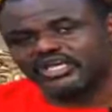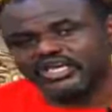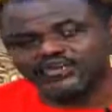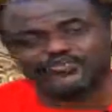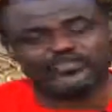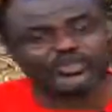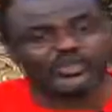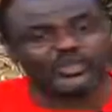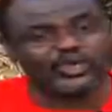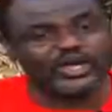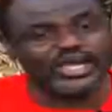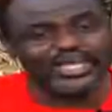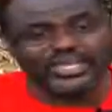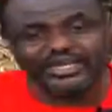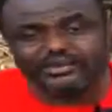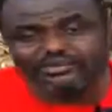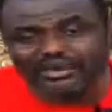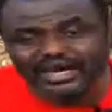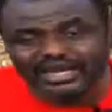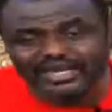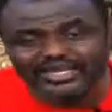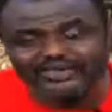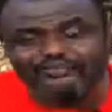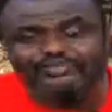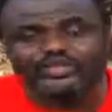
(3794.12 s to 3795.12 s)
If you know
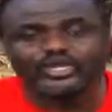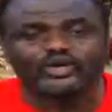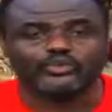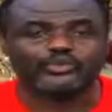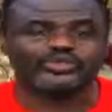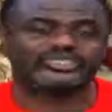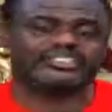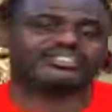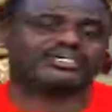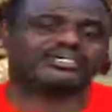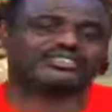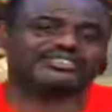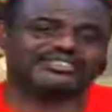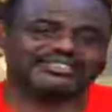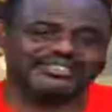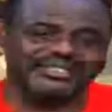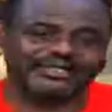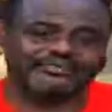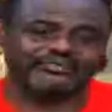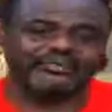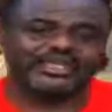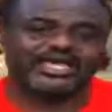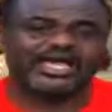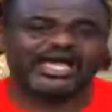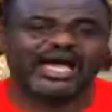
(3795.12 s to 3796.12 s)
anybody, reach out to
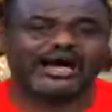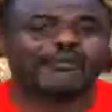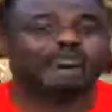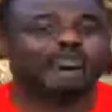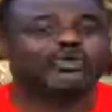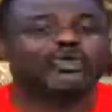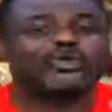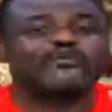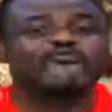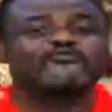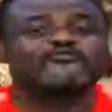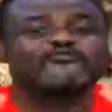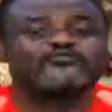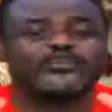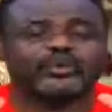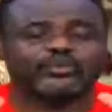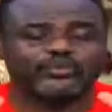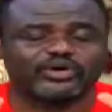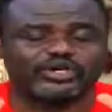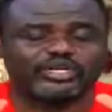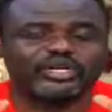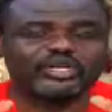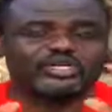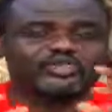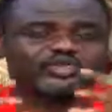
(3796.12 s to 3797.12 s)
them. I'm looking
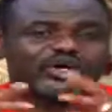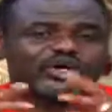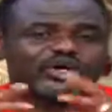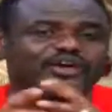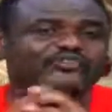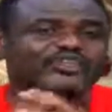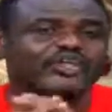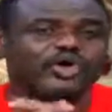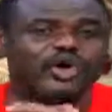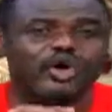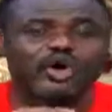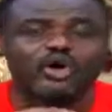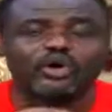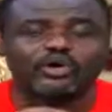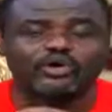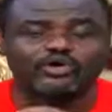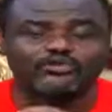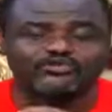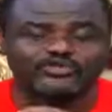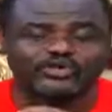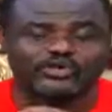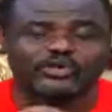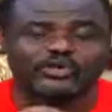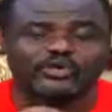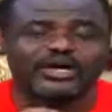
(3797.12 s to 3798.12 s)
forward to having all
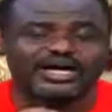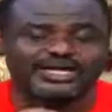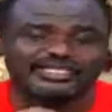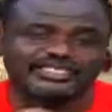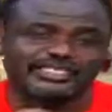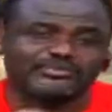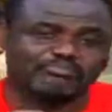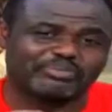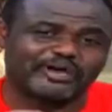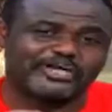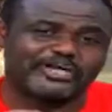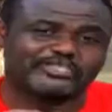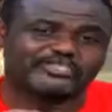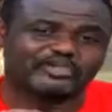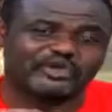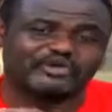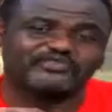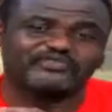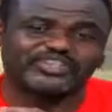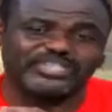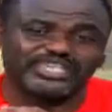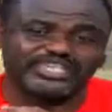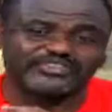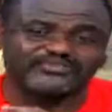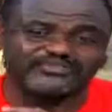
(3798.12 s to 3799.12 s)
of you as a part
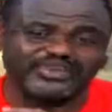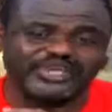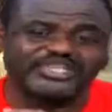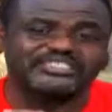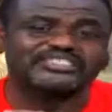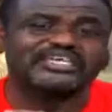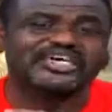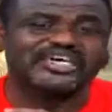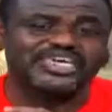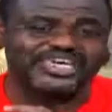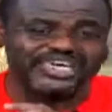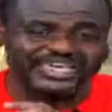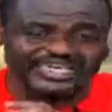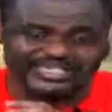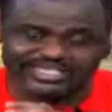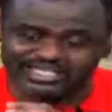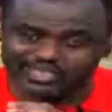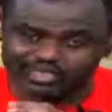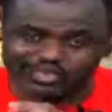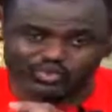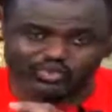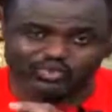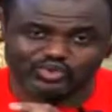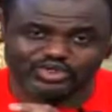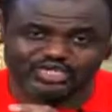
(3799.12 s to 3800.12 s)
of the event in
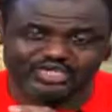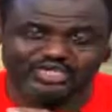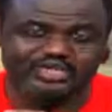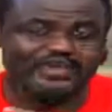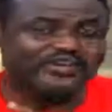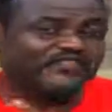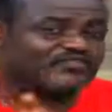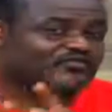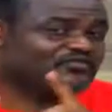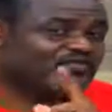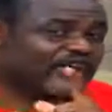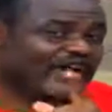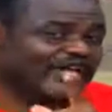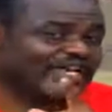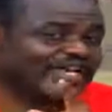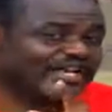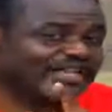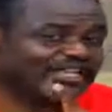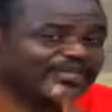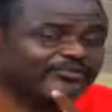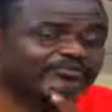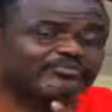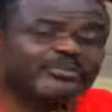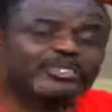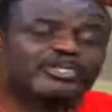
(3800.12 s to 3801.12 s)
the UK.
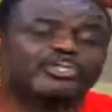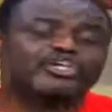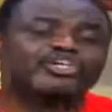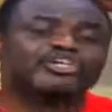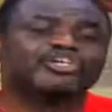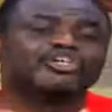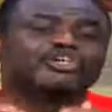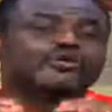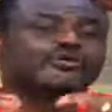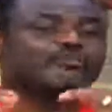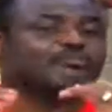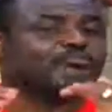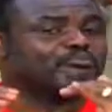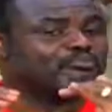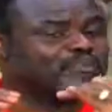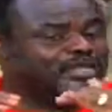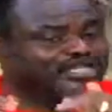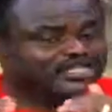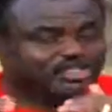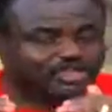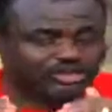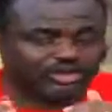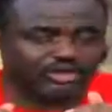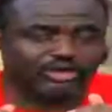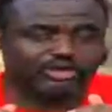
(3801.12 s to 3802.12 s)
Finally,
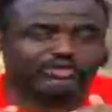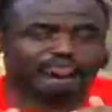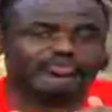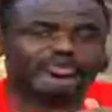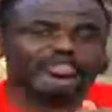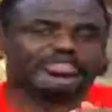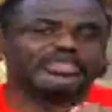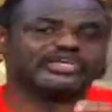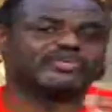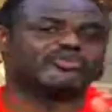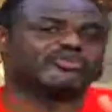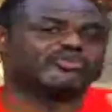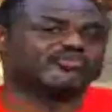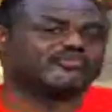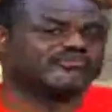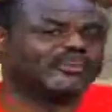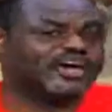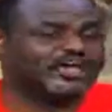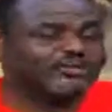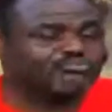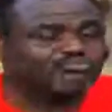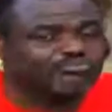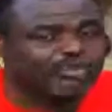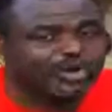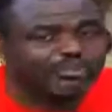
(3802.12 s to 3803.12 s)
make sure that you
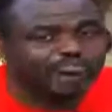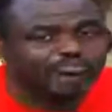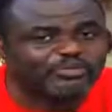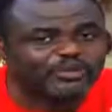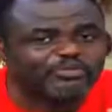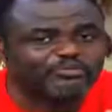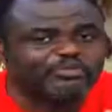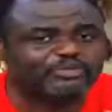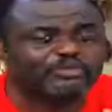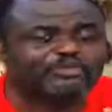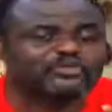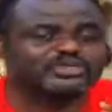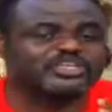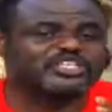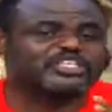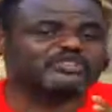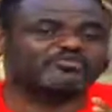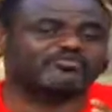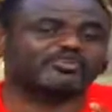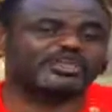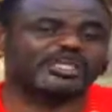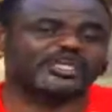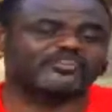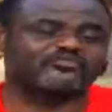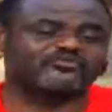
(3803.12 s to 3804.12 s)
invite more people to this
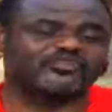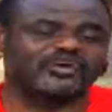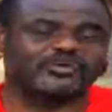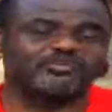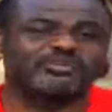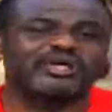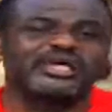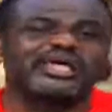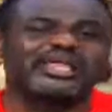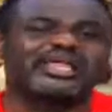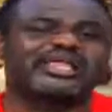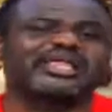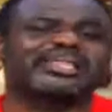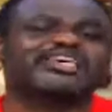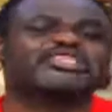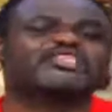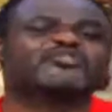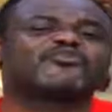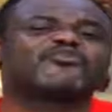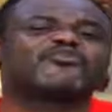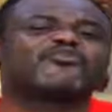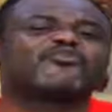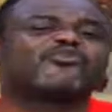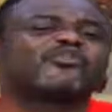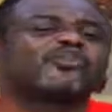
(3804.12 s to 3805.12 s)
platform.
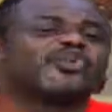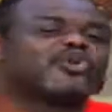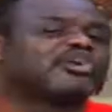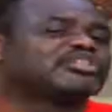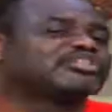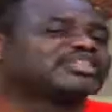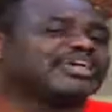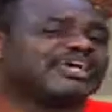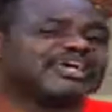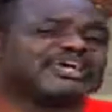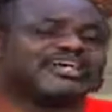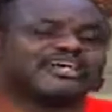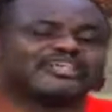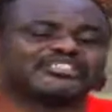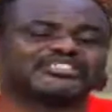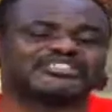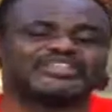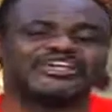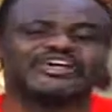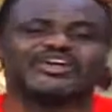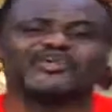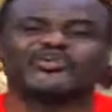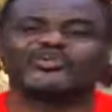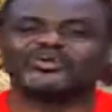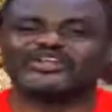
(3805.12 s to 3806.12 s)
Let's flood the
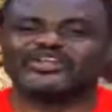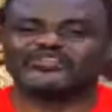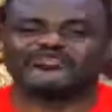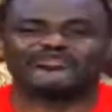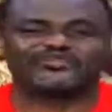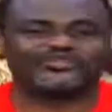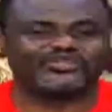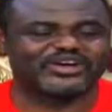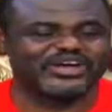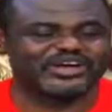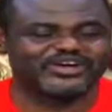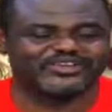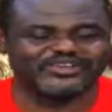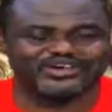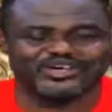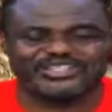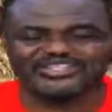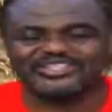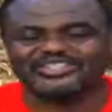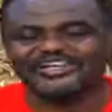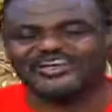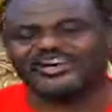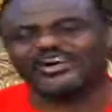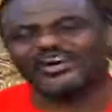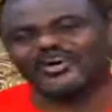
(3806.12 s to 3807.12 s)
earth with the
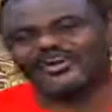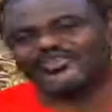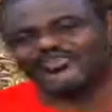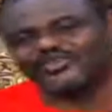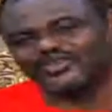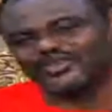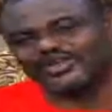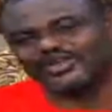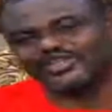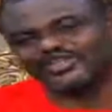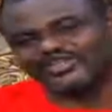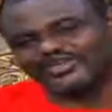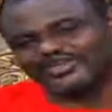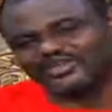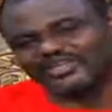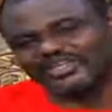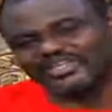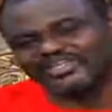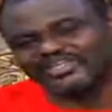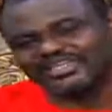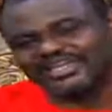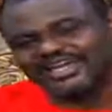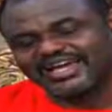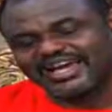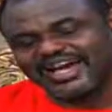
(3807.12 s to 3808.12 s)
fragrance of God's
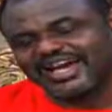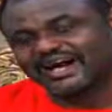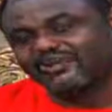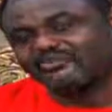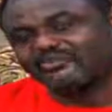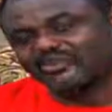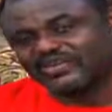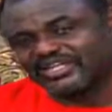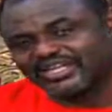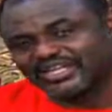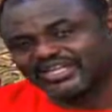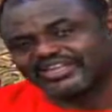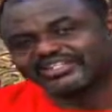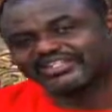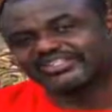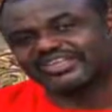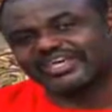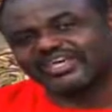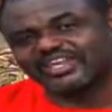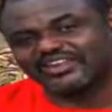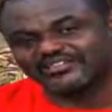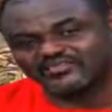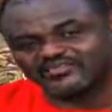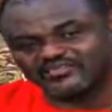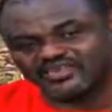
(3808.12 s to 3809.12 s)
grace. I'm really
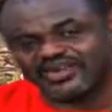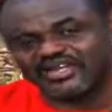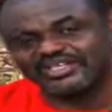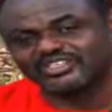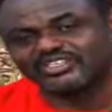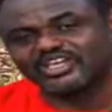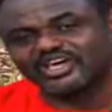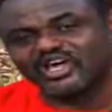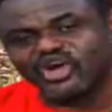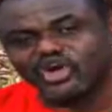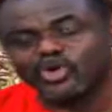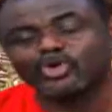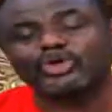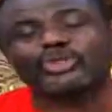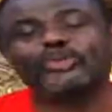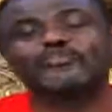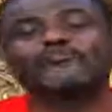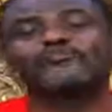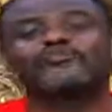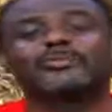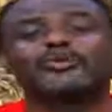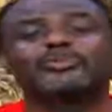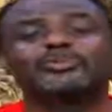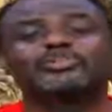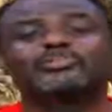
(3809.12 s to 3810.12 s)
excited, friends.
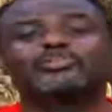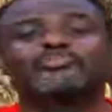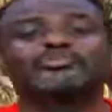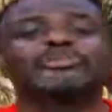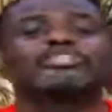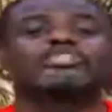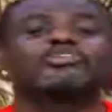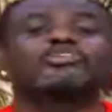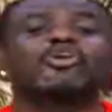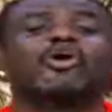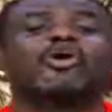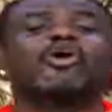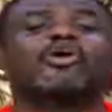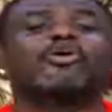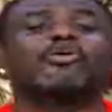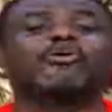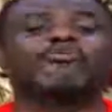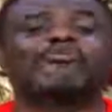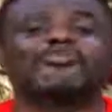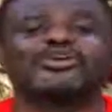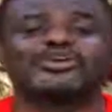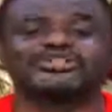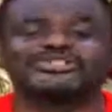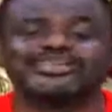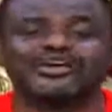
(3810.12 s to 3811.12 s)
Looking forward to meeting all
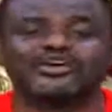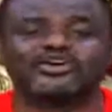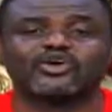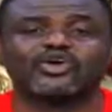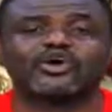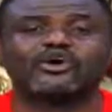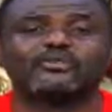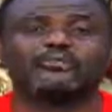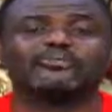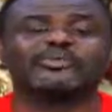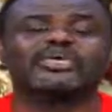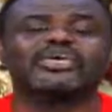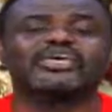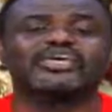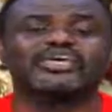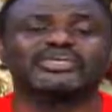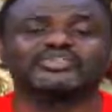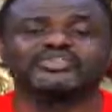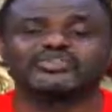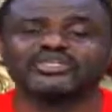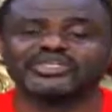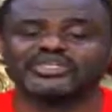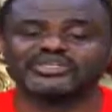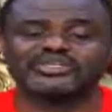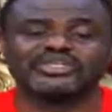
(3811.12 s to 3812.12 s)
of you as I come
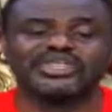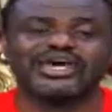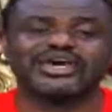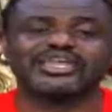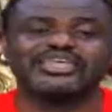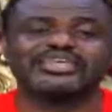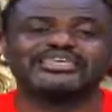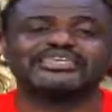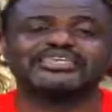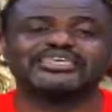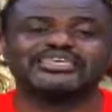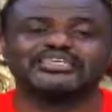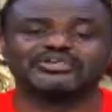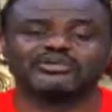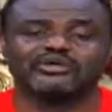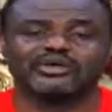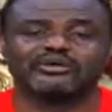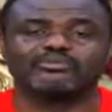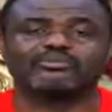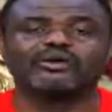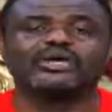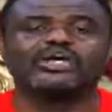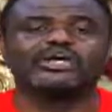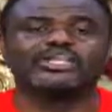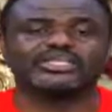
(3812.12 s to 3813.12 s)
into the United
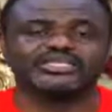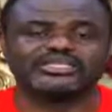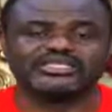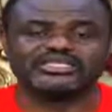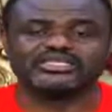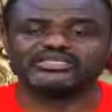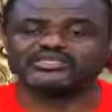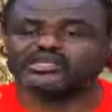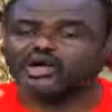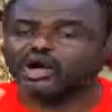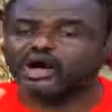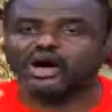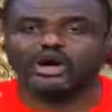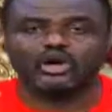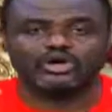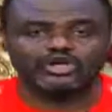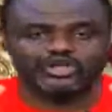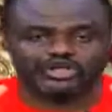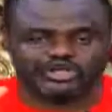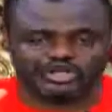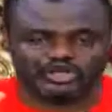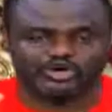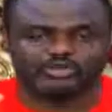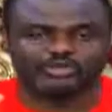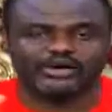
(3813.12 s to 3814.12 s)
Kingdom this
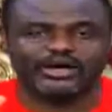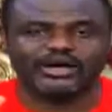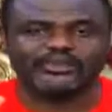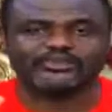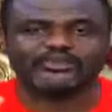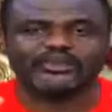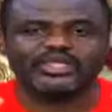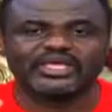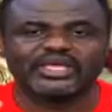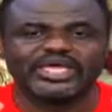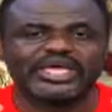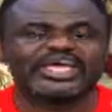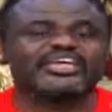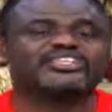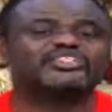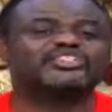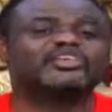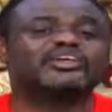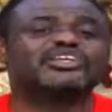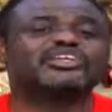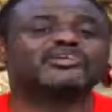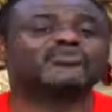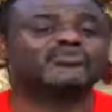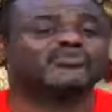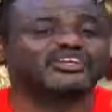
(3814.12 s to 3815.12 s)
October.
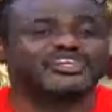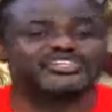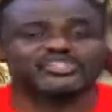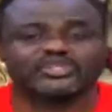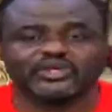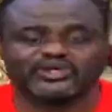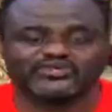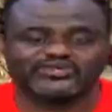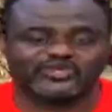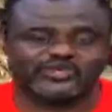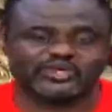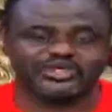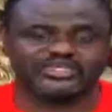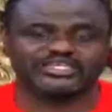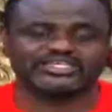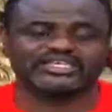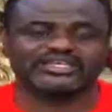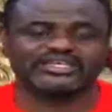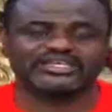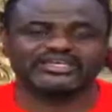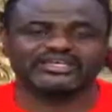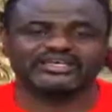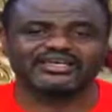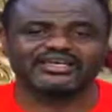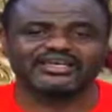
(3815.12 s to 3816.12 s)
Enjoy the rest of your day
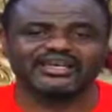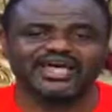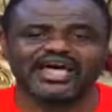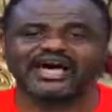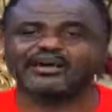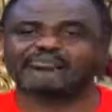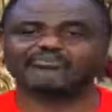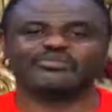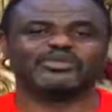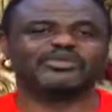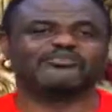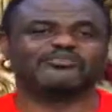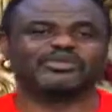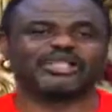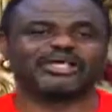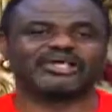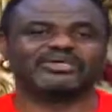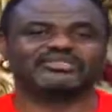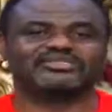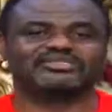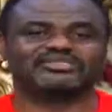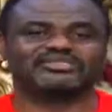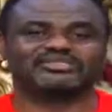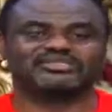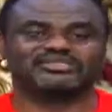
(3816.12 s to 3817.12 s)
and be
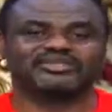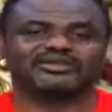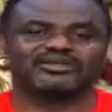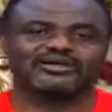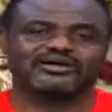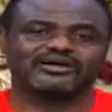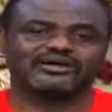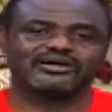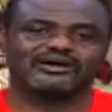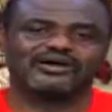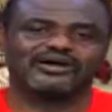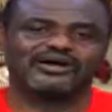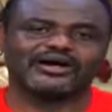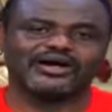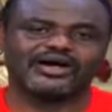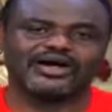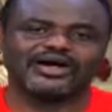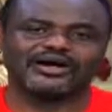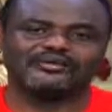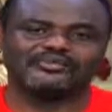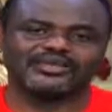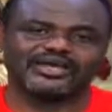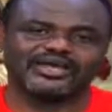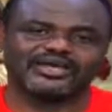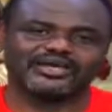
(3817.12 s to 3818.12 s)
blessed.
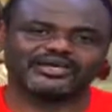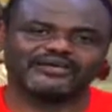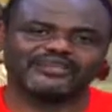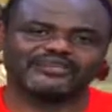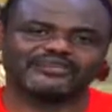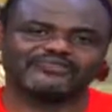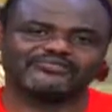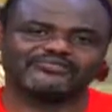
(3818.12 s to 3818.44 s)
Amen.